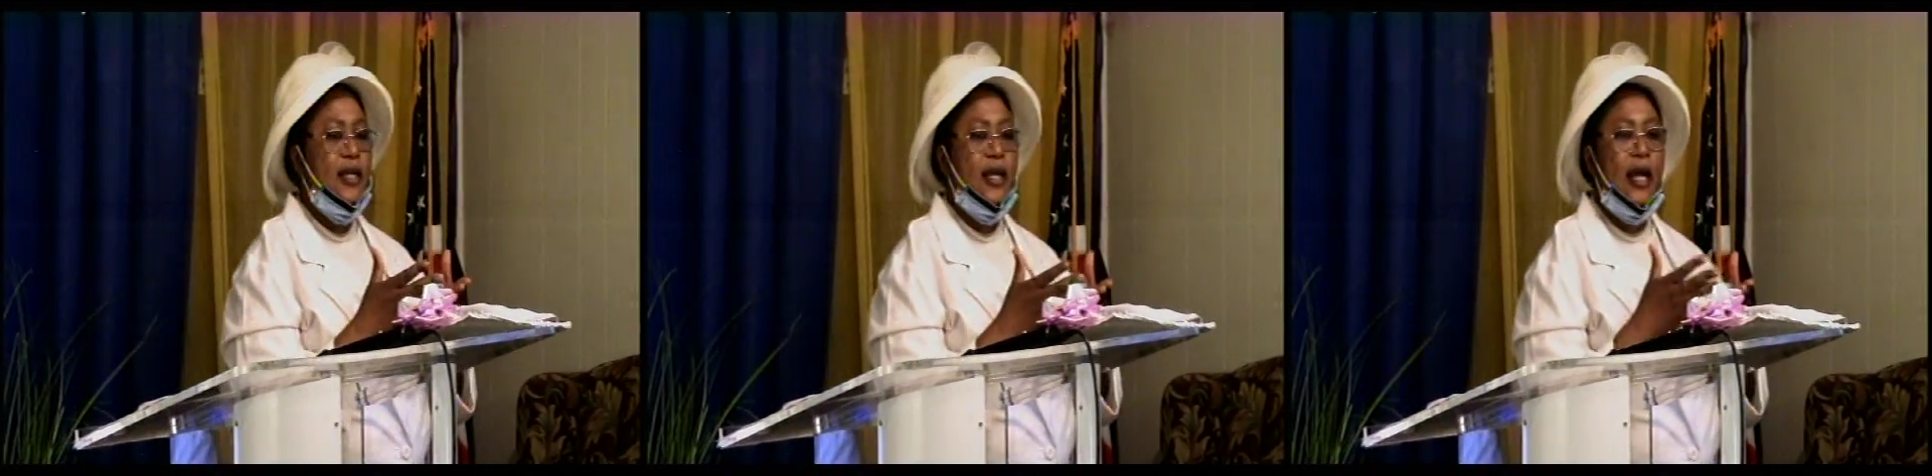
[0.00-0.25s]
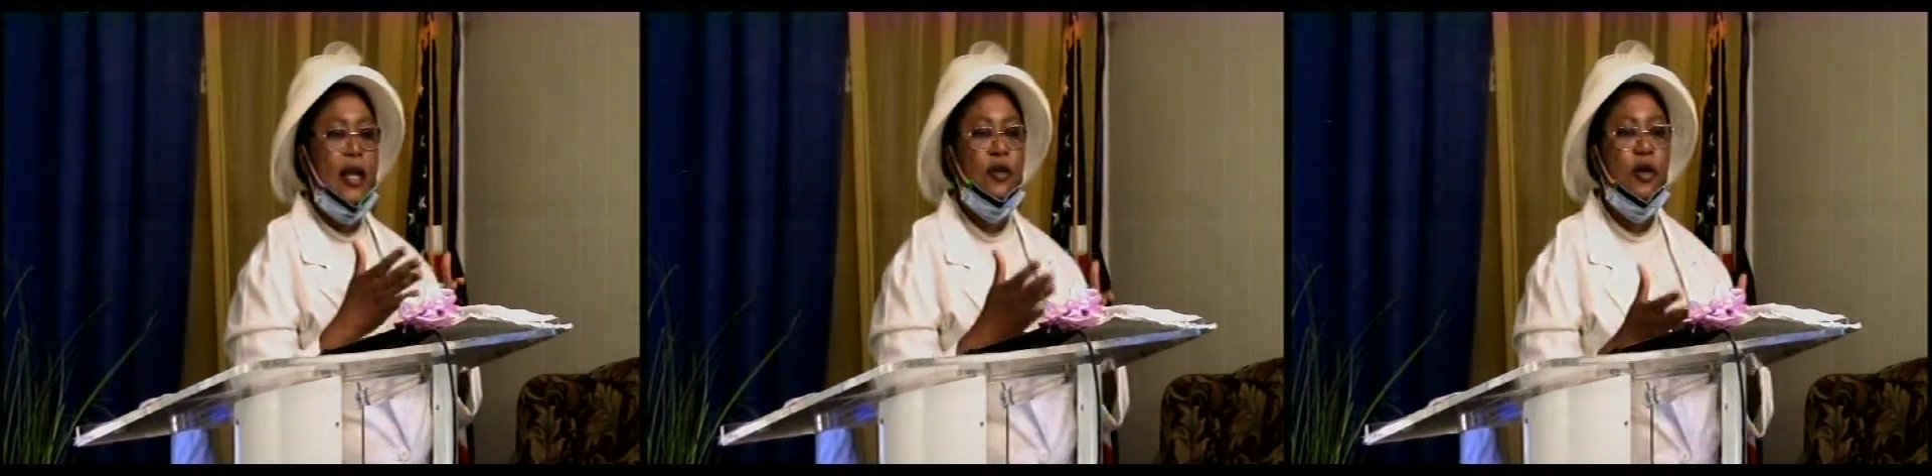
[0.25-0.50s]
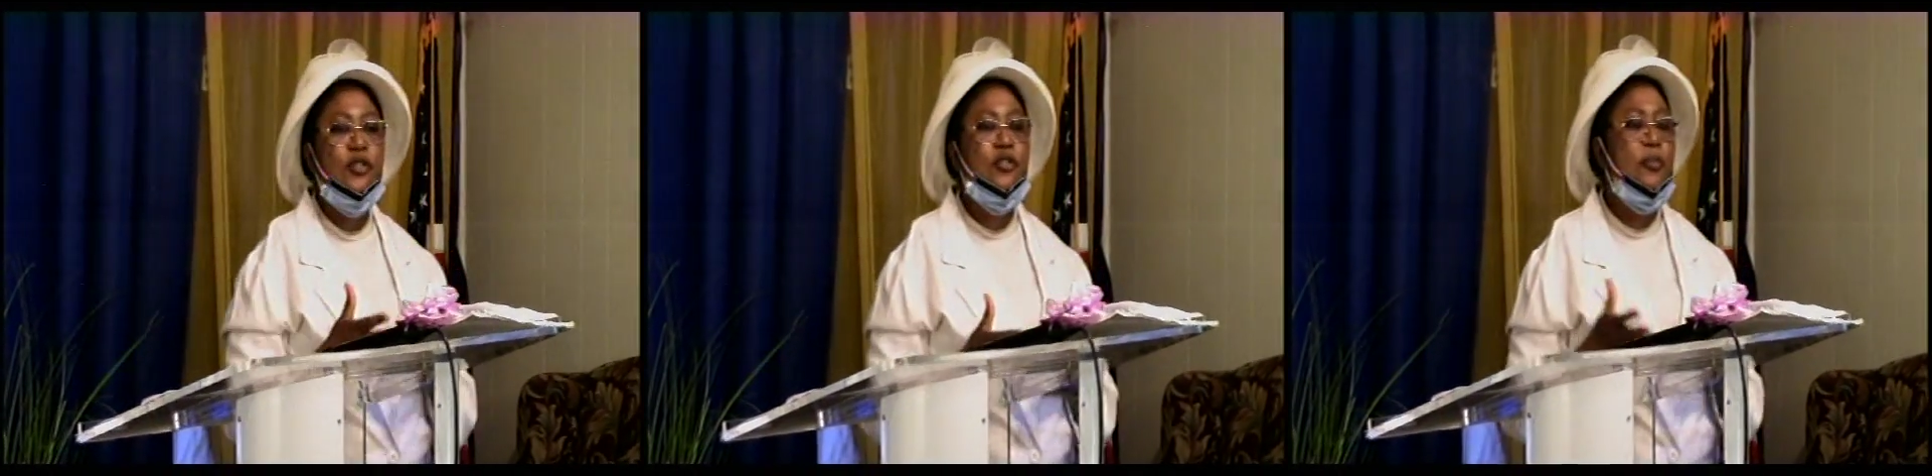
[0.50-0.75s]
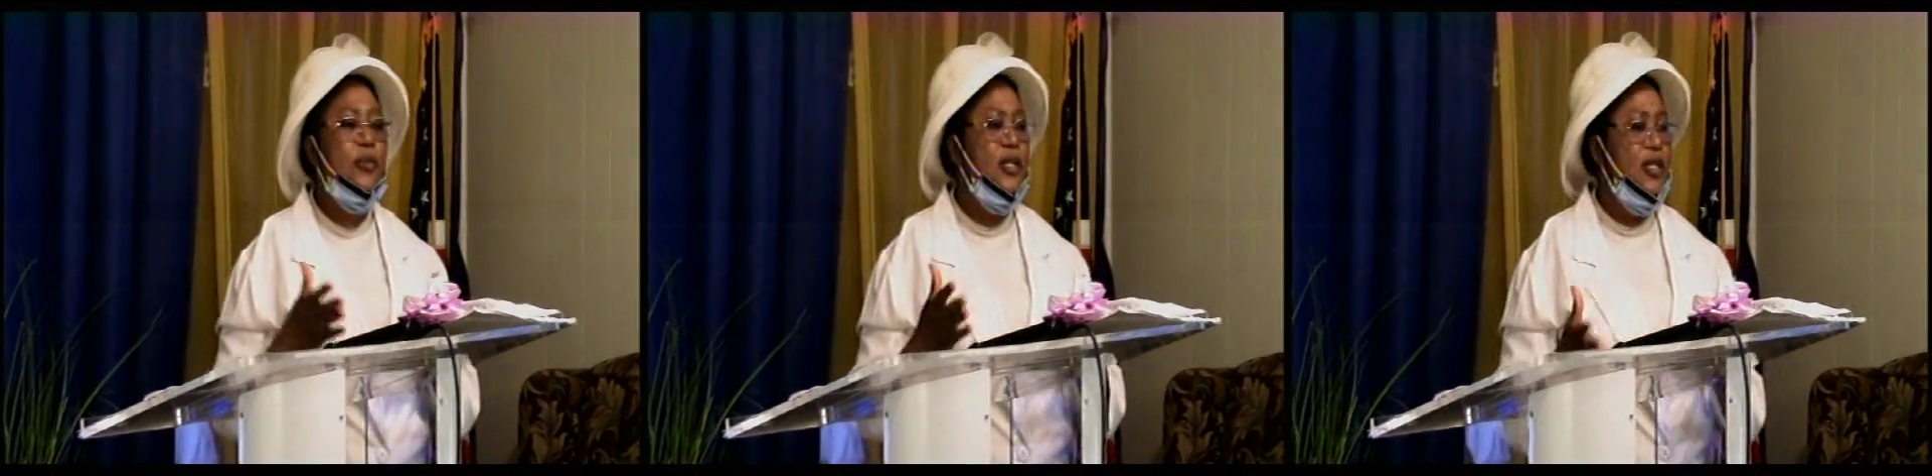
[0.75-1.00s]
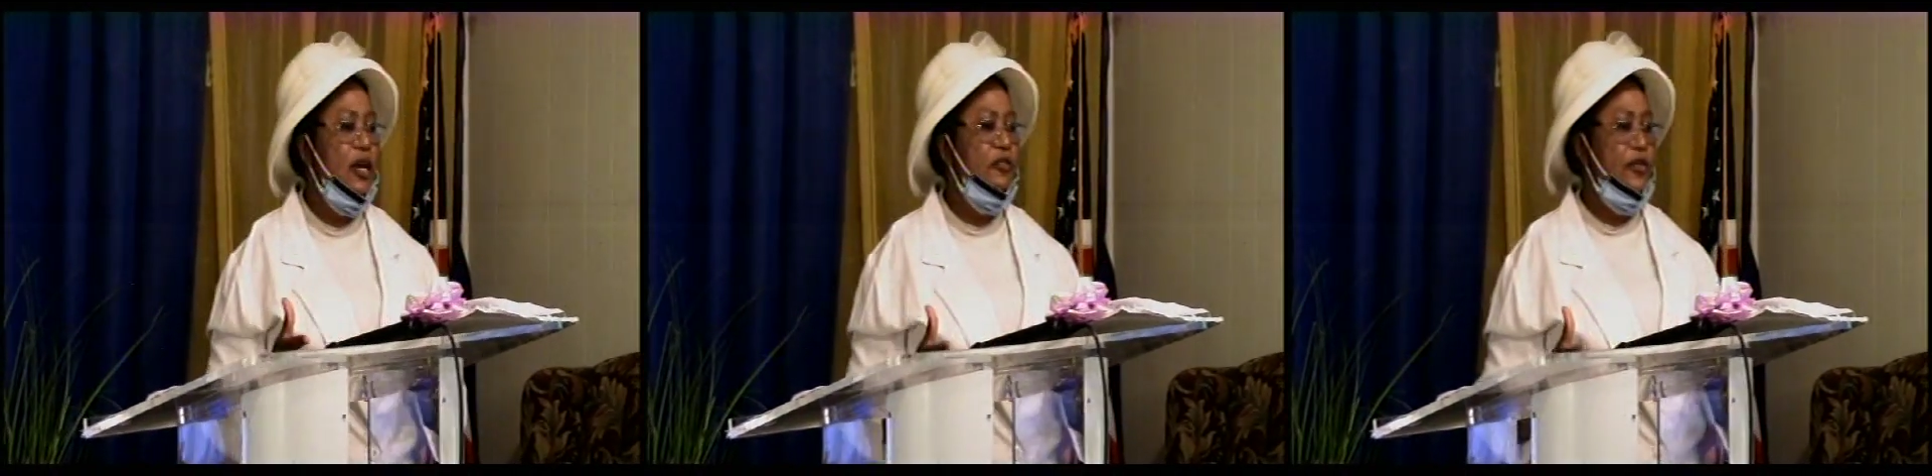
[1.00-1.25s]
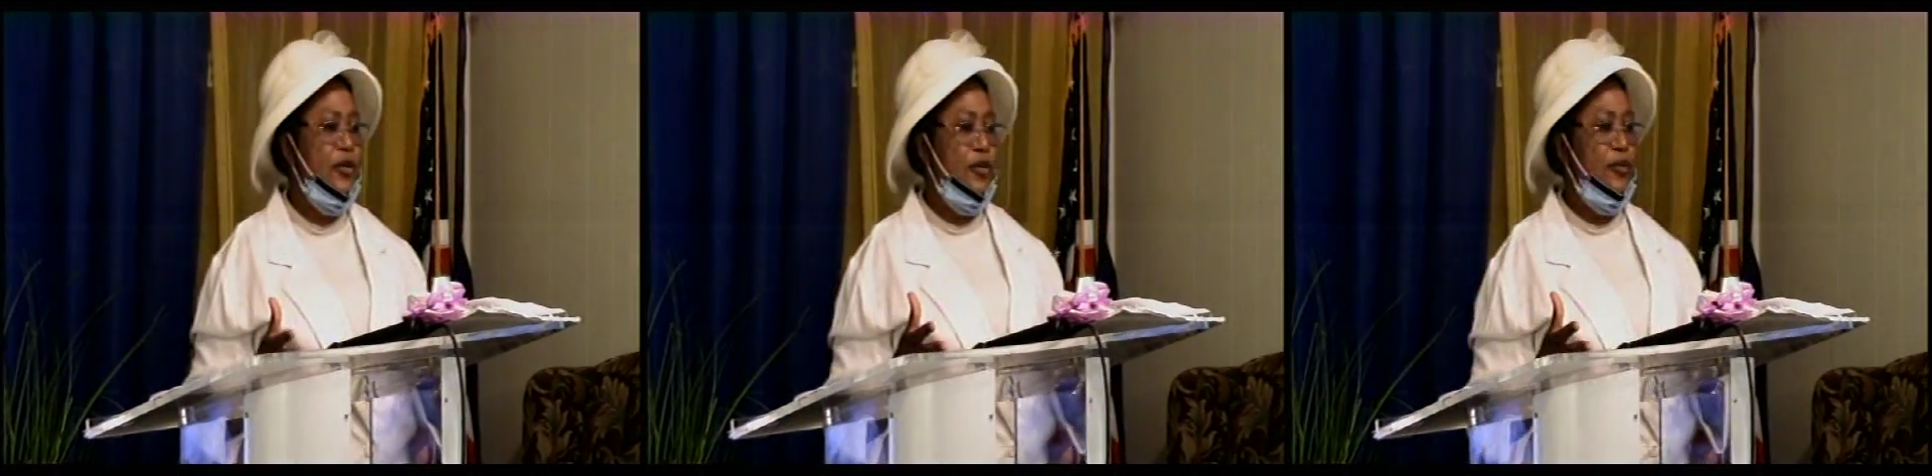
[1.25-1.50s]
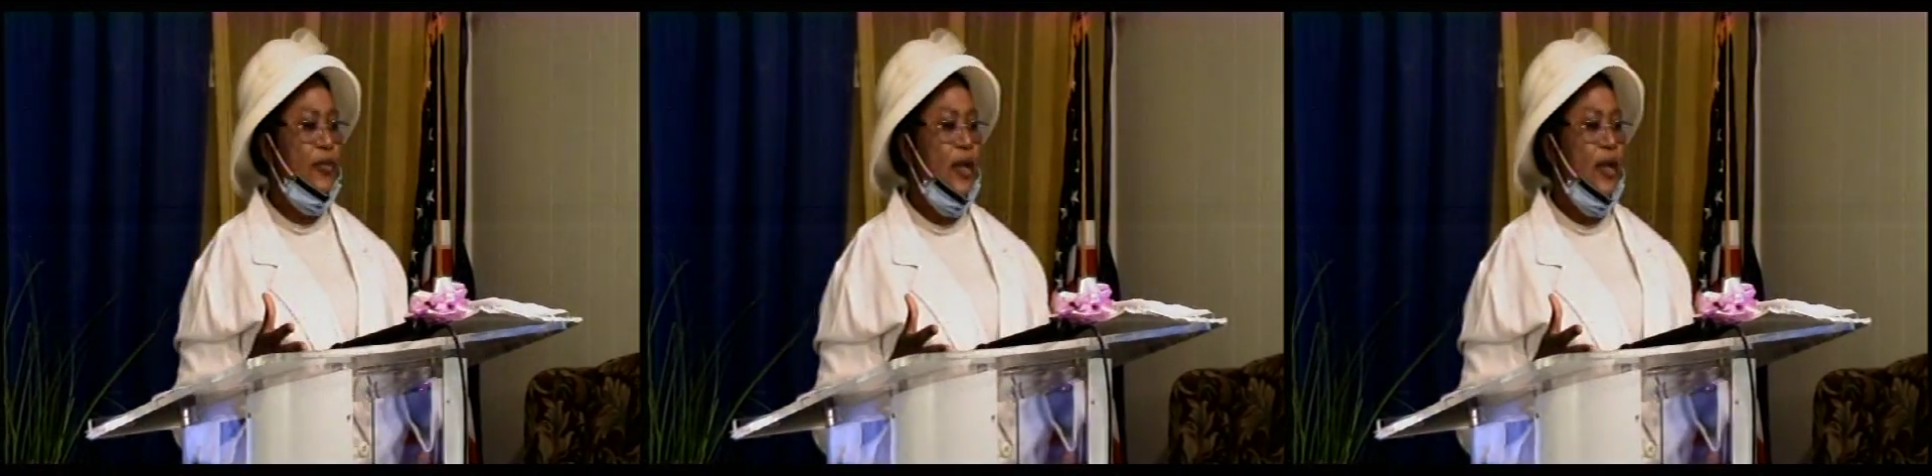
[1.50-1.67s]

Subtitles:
can also be there for you.